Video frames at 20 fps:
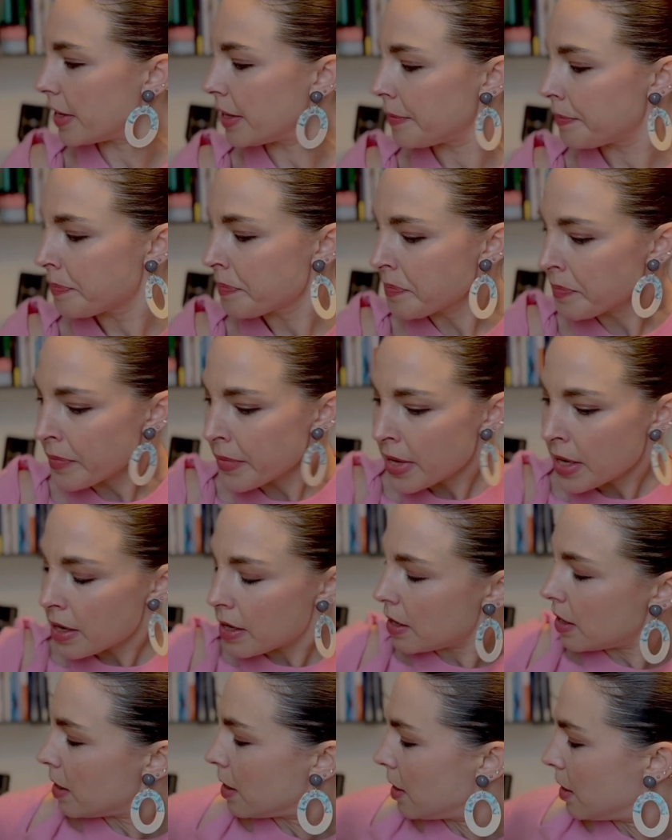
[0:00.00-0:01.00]
it,
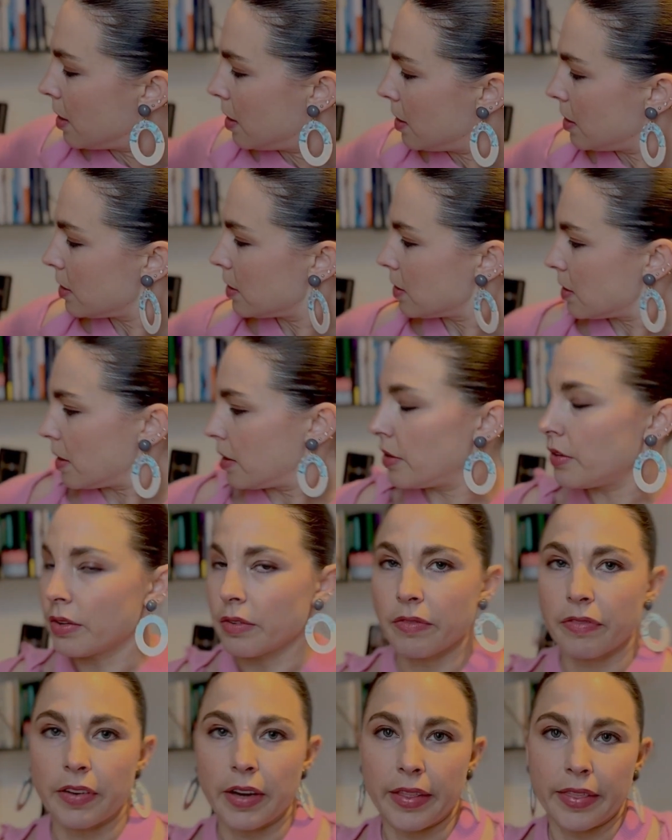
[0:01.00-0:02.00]
so you
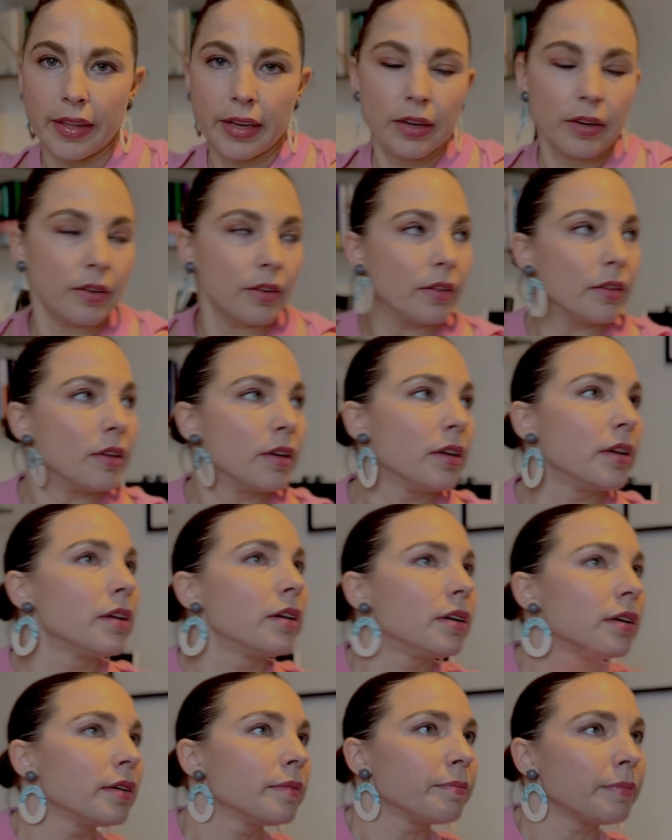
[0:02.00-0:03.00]
can find that on
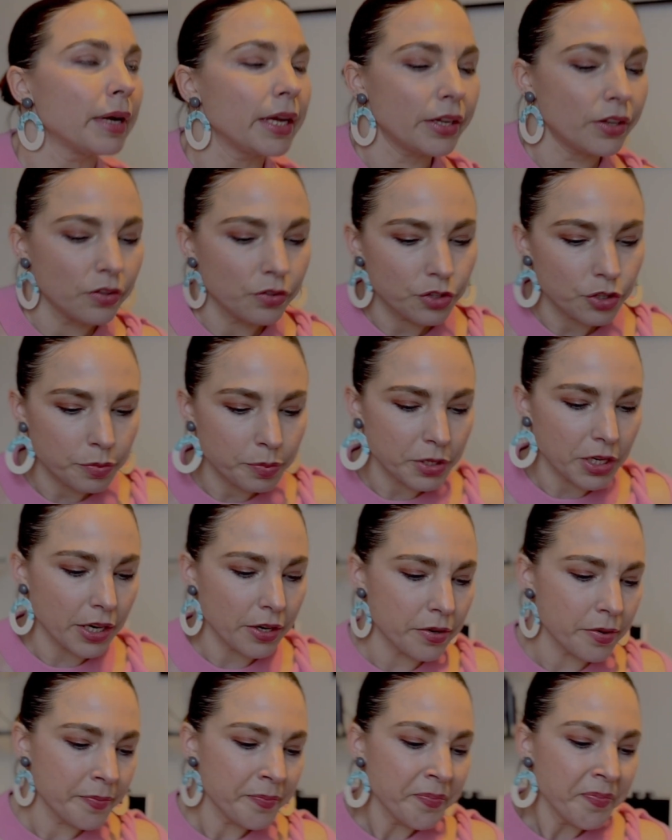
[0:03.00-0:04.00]
my YouTube
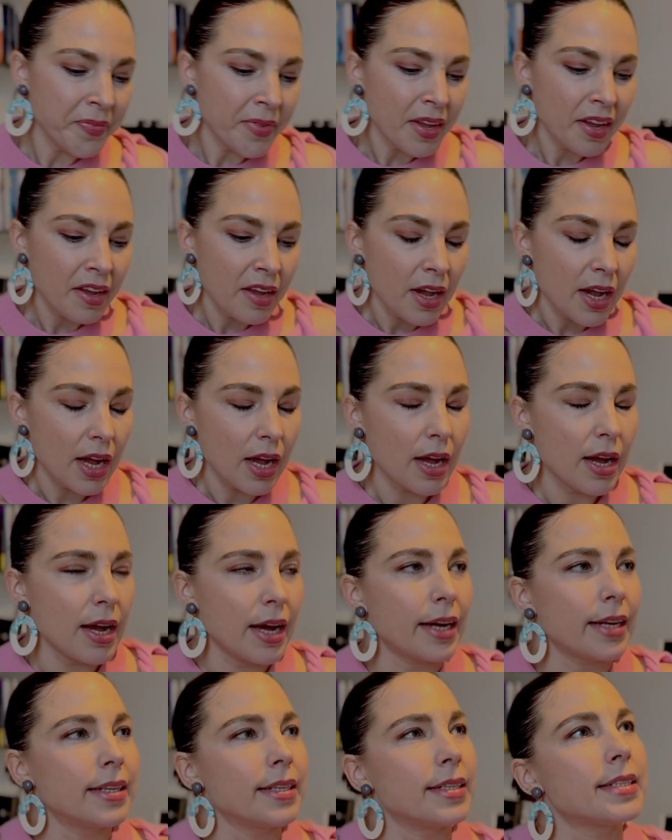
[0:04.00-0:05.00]
channel.
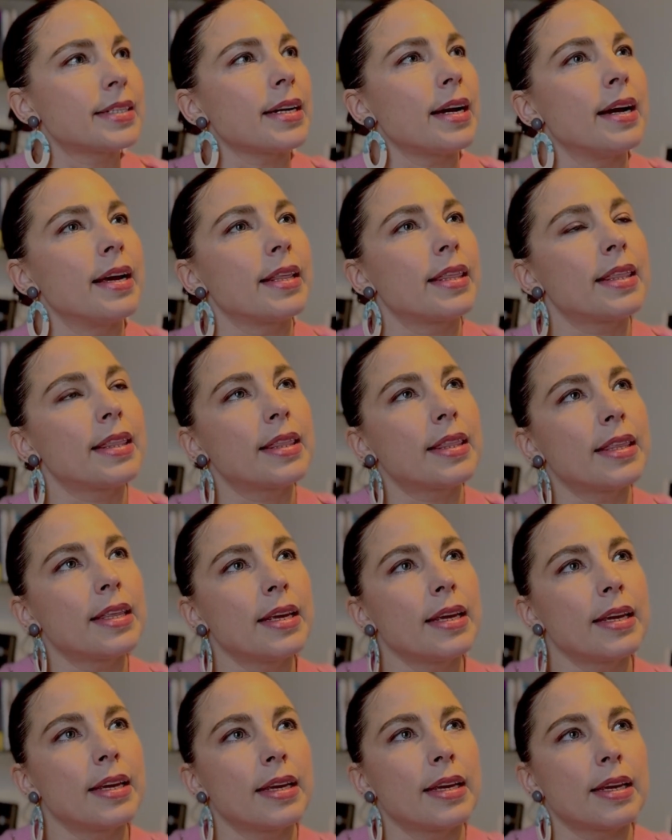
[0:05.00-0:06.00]
And I
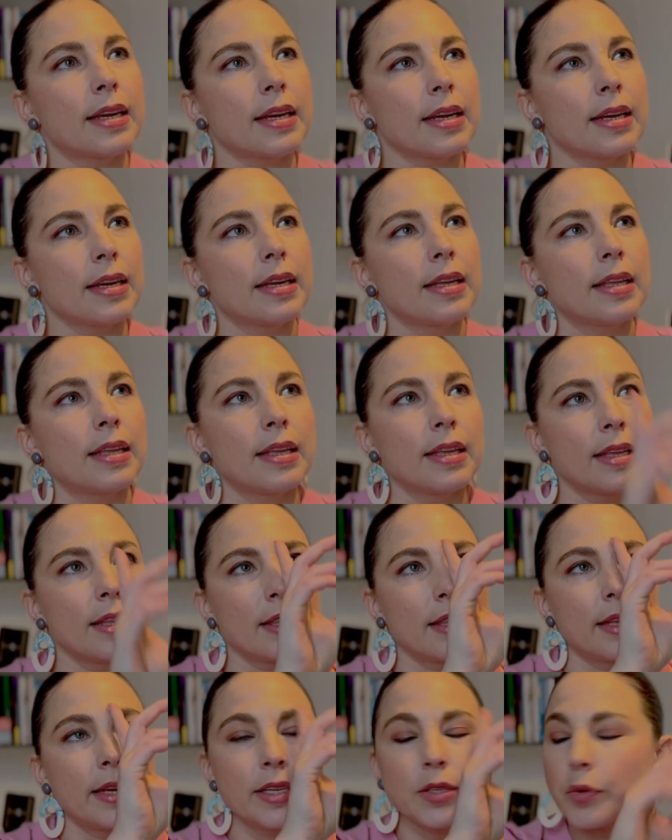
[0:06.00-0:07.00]
think
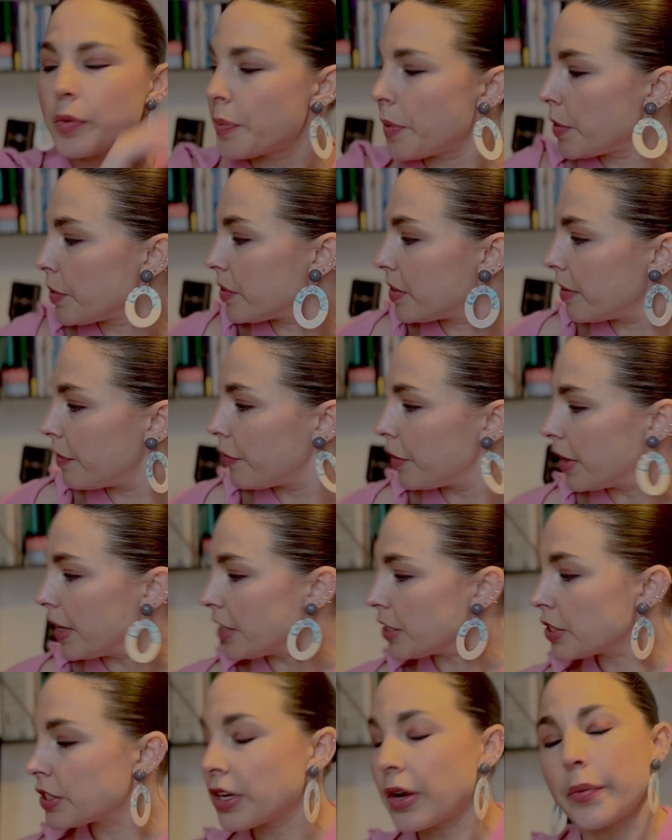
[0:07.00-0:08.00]
these were both different.
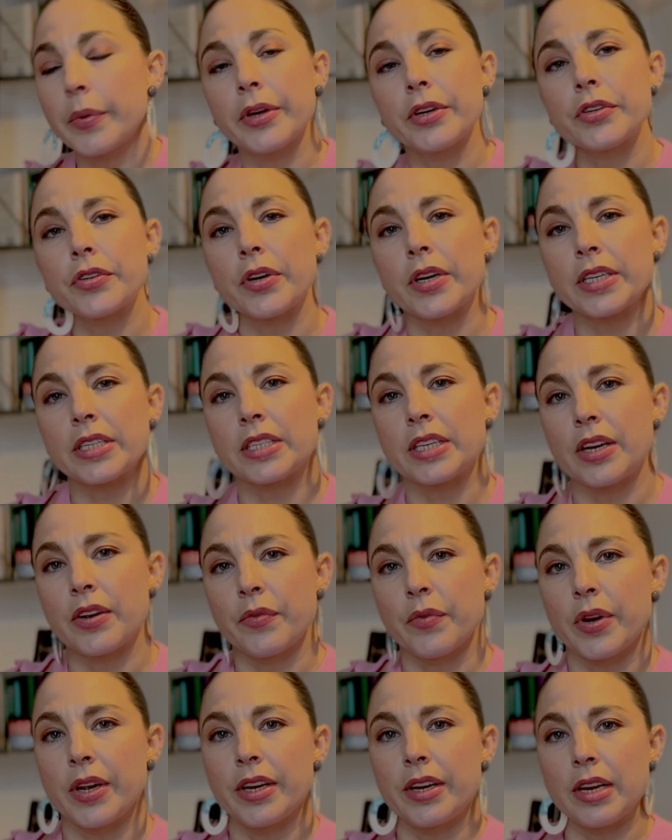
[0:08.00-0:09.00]
It's so interesting
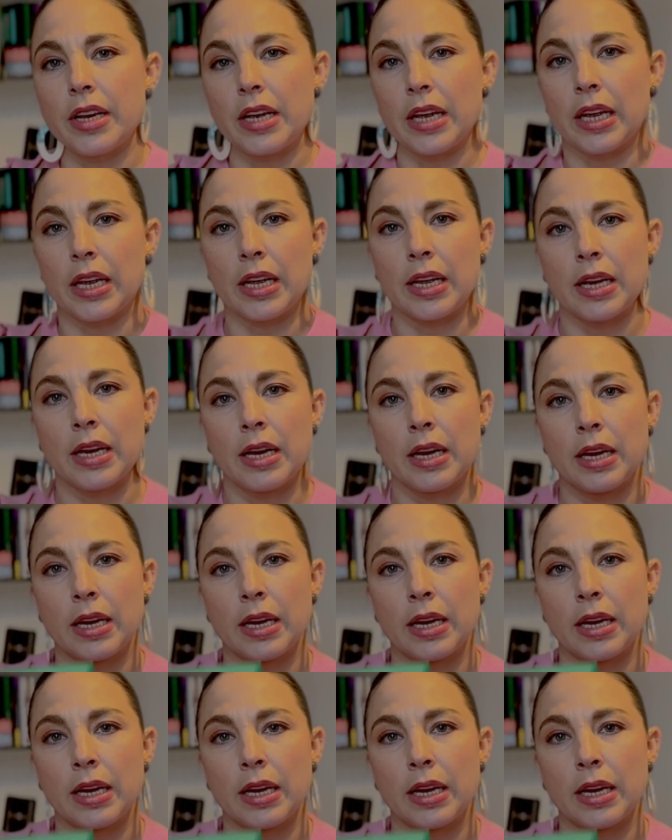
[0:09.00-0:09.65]
reading.